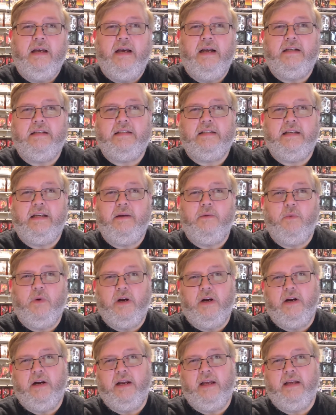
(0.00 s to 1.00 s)
and see
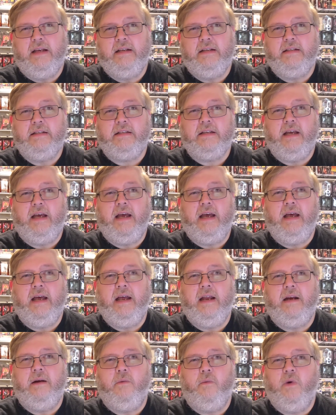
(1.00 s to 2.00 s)
where it is
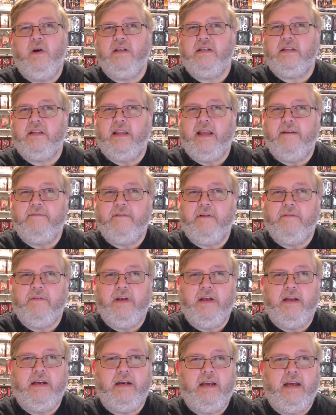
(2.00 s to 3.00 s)
and what's left of
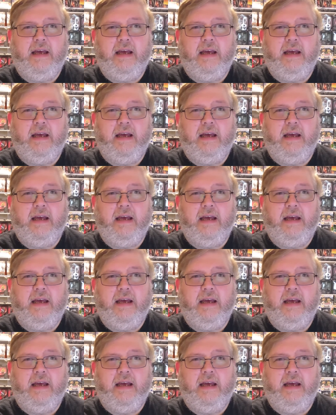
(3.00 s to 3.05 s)
it